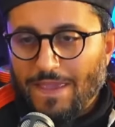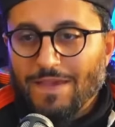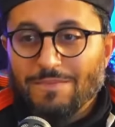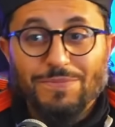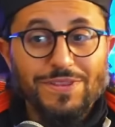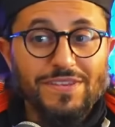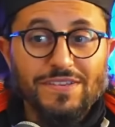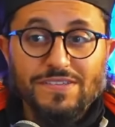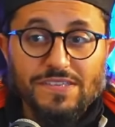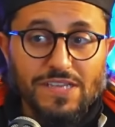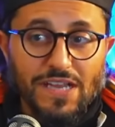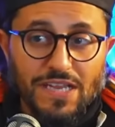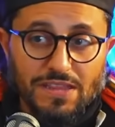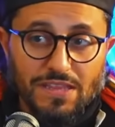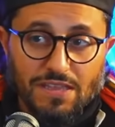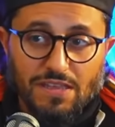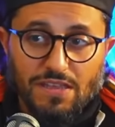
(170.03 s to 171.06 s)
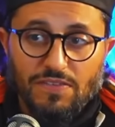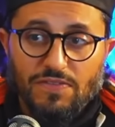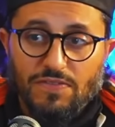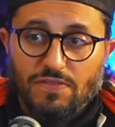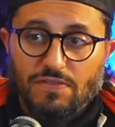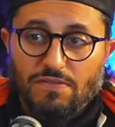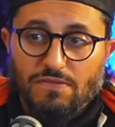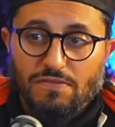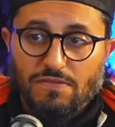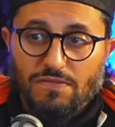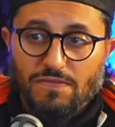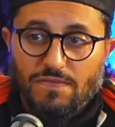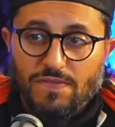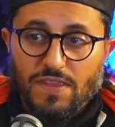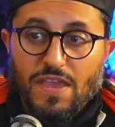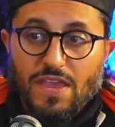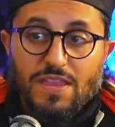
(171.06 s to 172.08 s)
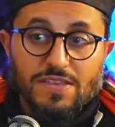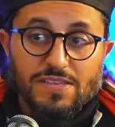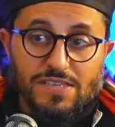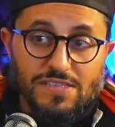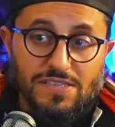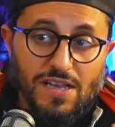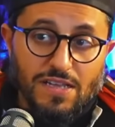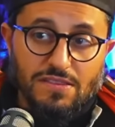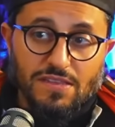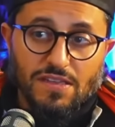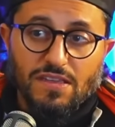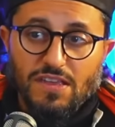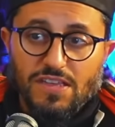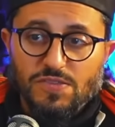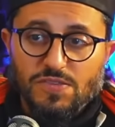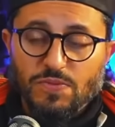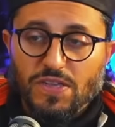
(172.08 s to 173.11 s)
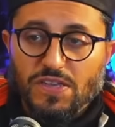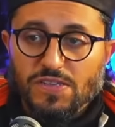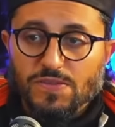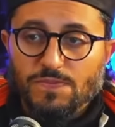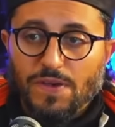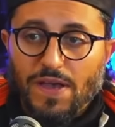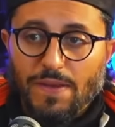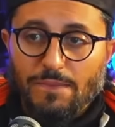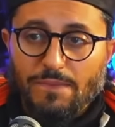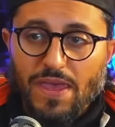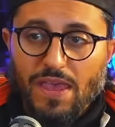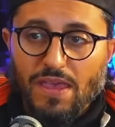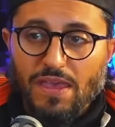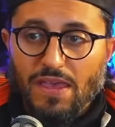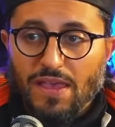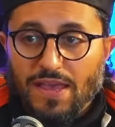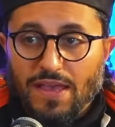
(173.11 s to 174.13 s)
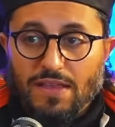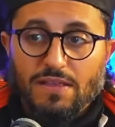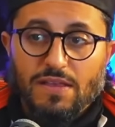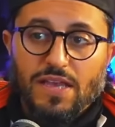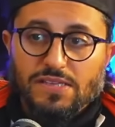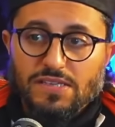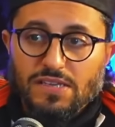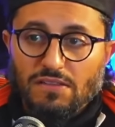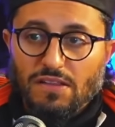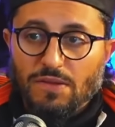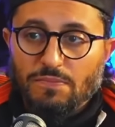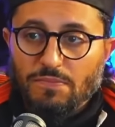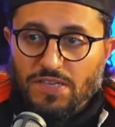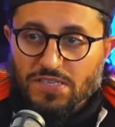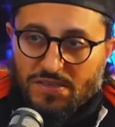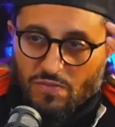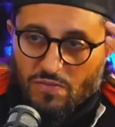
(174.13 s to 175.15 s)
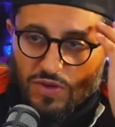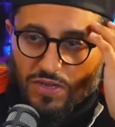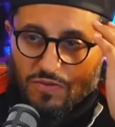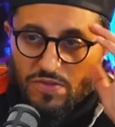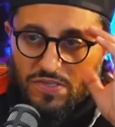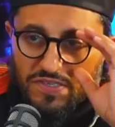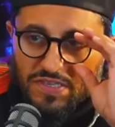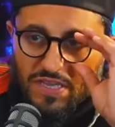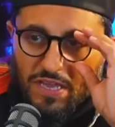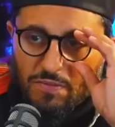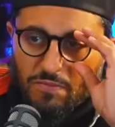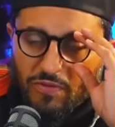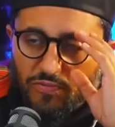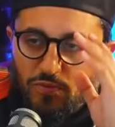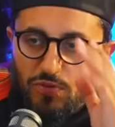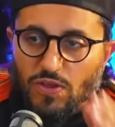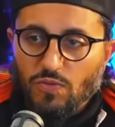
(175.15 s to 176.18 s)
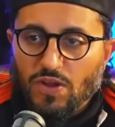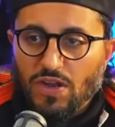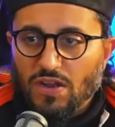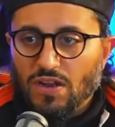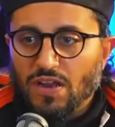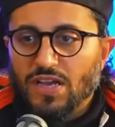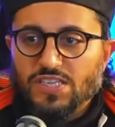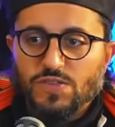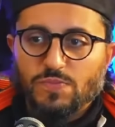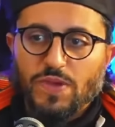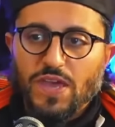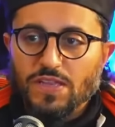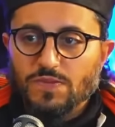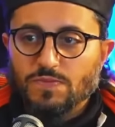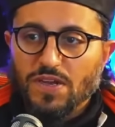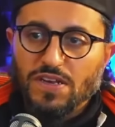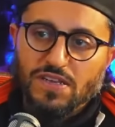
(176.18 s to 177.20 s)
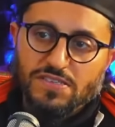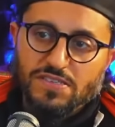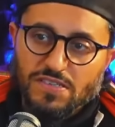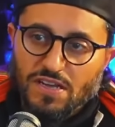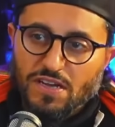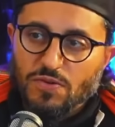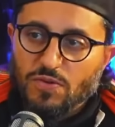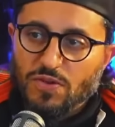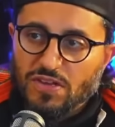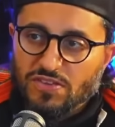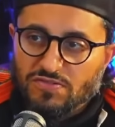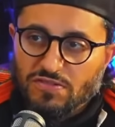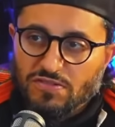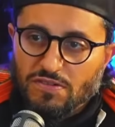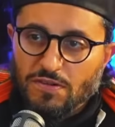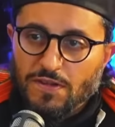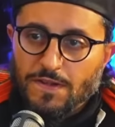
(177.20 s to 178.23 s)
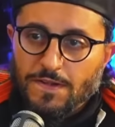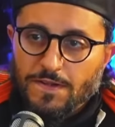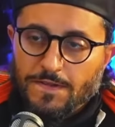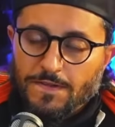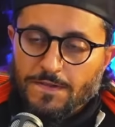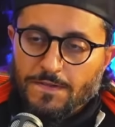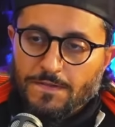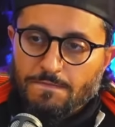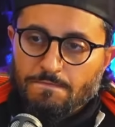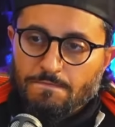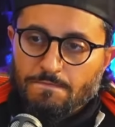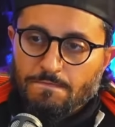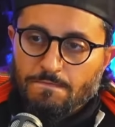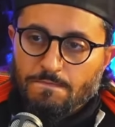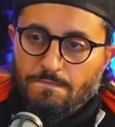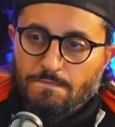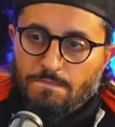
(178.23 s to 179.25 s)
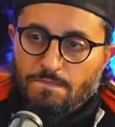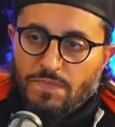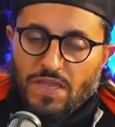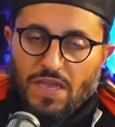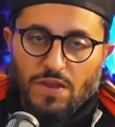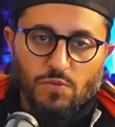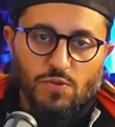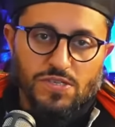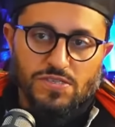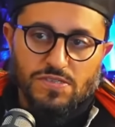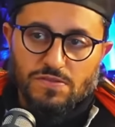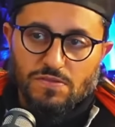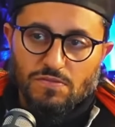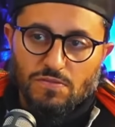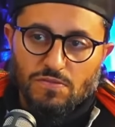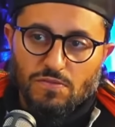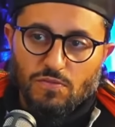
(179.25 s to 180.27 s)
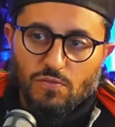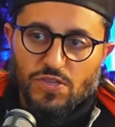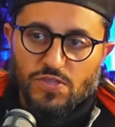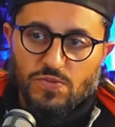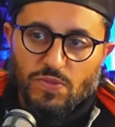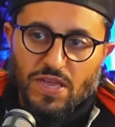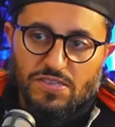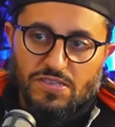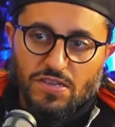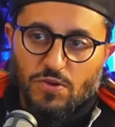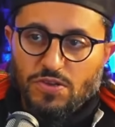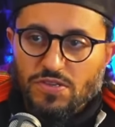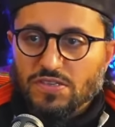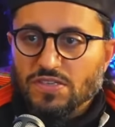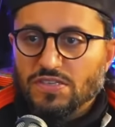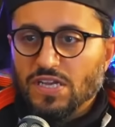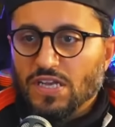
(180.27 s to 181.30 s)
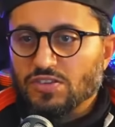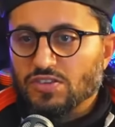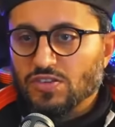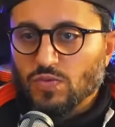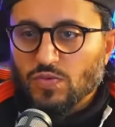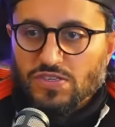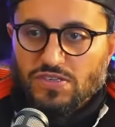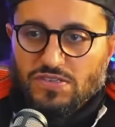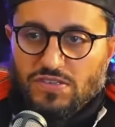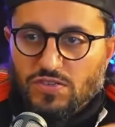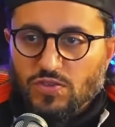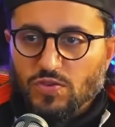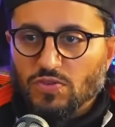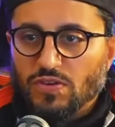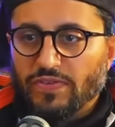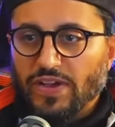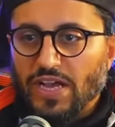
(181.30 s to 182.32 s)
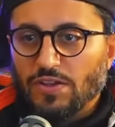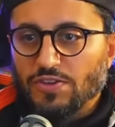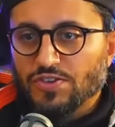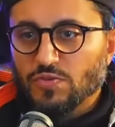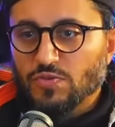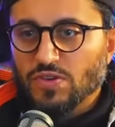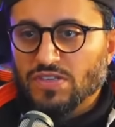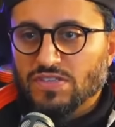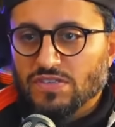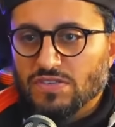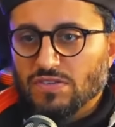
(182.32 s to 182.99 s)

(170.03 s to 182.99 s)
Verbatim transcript: But this is not the case. This is not the case because by making, as Elon Musk, when he was saying before he went and got spanked by Netanyahu in Israel, and was was made to go to detention, which is a tour of Auschwitz